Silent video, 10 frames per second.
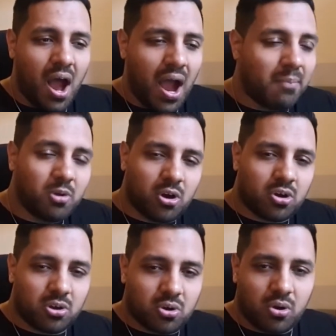I'm not
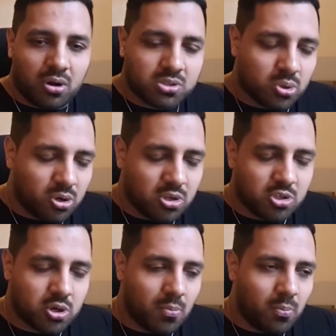going to go on to another
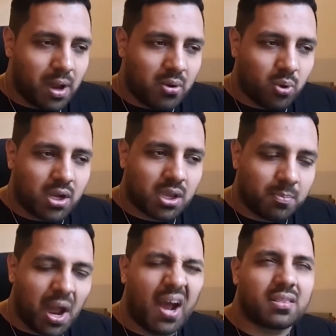jump bandwagon,
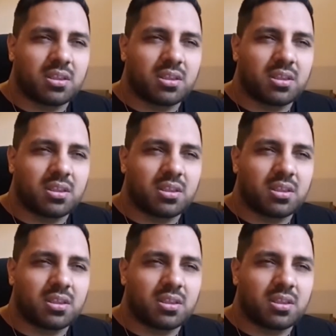but